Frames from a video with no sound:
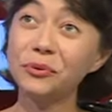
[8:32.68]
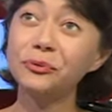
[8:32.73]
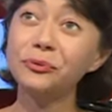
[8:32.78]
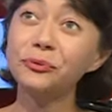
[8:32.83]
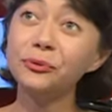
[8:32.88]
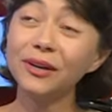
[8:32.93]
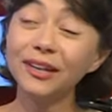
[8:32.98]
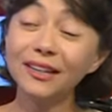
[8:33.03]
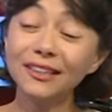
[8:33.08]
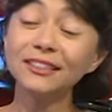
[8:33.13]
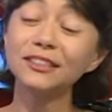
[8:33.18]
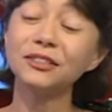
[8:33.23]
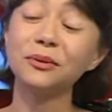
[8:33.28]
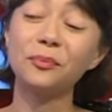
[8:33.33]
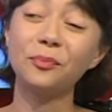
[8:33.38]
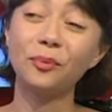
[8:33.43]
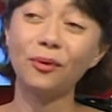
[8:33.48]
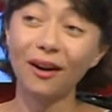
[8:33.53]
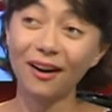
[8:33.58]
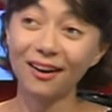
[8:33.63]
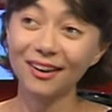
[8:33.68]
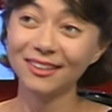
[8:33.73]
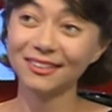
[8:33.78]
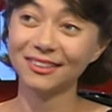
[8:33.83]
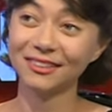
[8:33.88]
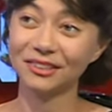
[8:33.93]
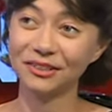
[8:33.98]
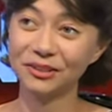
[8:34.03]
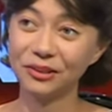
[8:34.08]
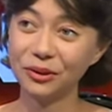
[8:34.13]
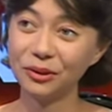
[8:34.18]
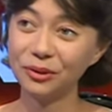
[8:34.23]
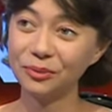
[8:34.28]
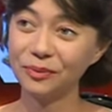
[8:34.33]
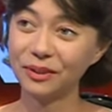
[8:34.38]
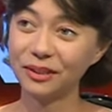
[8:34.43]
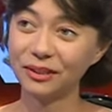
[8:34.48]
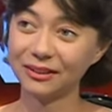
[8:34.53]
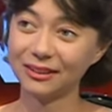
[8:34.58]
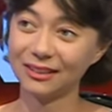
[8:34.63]
really surprised, you know,
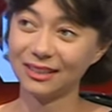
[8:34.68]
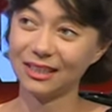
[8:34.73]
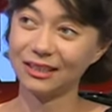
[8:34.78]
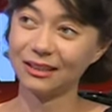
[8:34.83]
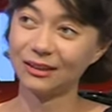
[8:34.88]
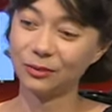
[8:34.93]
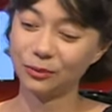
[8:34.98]
because it